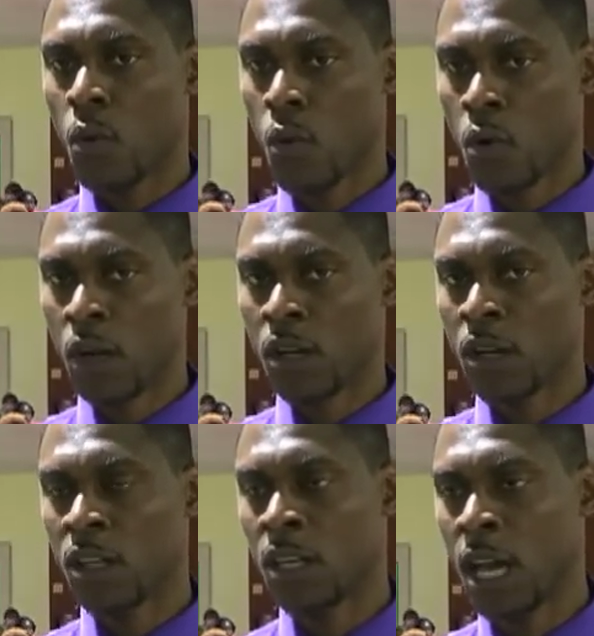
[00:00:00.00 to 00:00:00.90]
hold
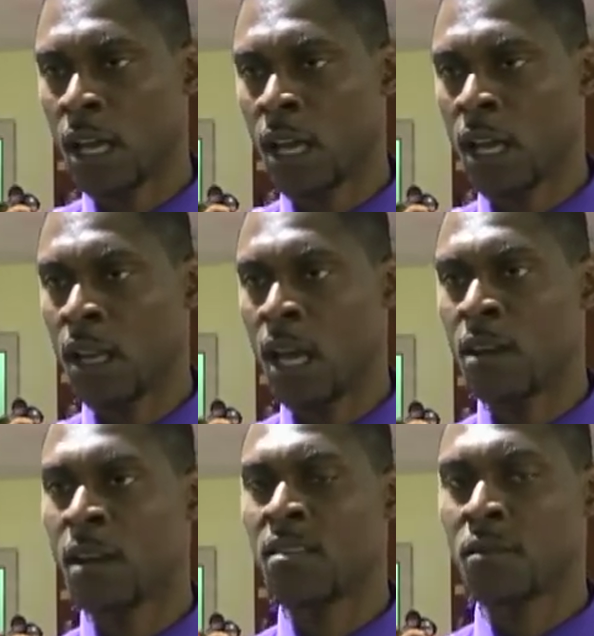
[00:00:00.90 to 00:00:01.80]
on
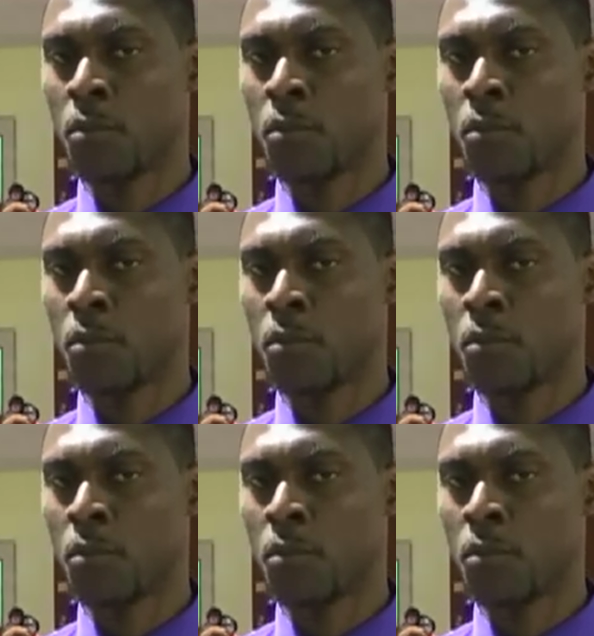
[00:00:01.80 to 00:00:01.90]
and